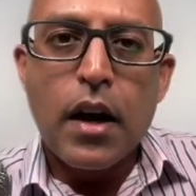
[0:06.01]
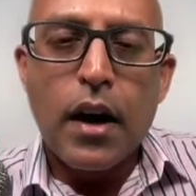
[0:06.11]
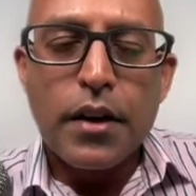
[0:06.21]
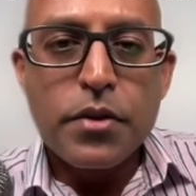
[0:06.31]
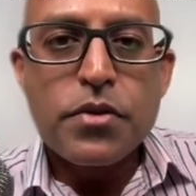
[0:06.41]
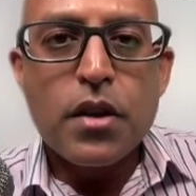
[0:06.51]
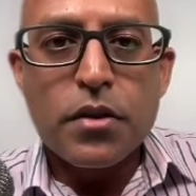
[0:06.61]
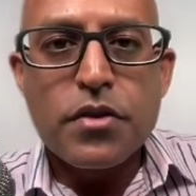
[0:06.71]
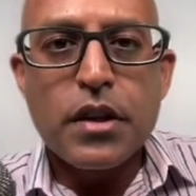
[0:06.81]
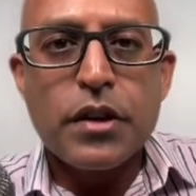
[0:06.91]
I use
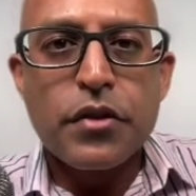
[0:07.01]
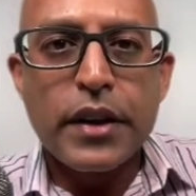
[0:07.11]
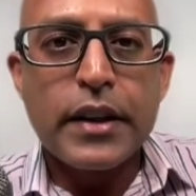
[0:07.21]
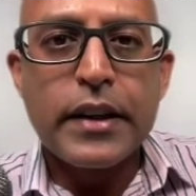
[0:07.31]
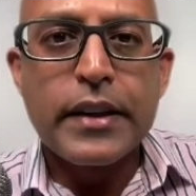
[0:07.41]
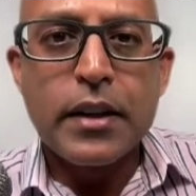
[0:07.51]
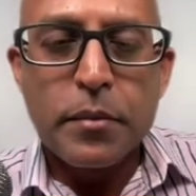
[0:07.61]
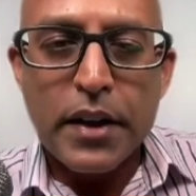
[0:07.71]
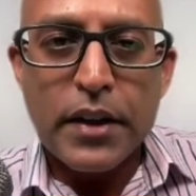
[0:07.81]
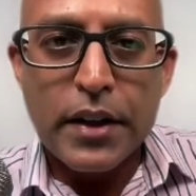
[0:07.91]
ultrasound regularly in
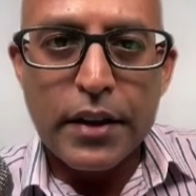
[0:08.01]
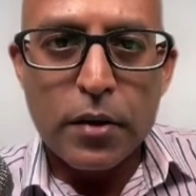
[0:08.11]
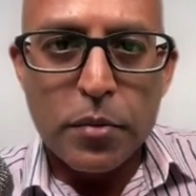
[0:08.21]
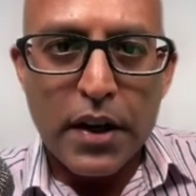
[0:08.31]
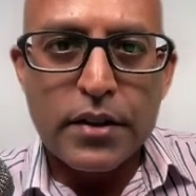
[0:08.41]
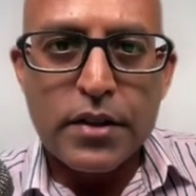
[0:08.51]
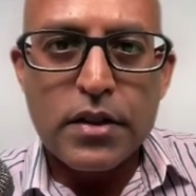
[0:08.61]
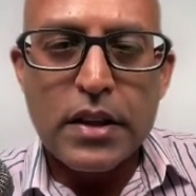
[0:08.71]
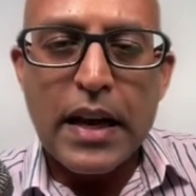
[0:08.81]
my clinical practice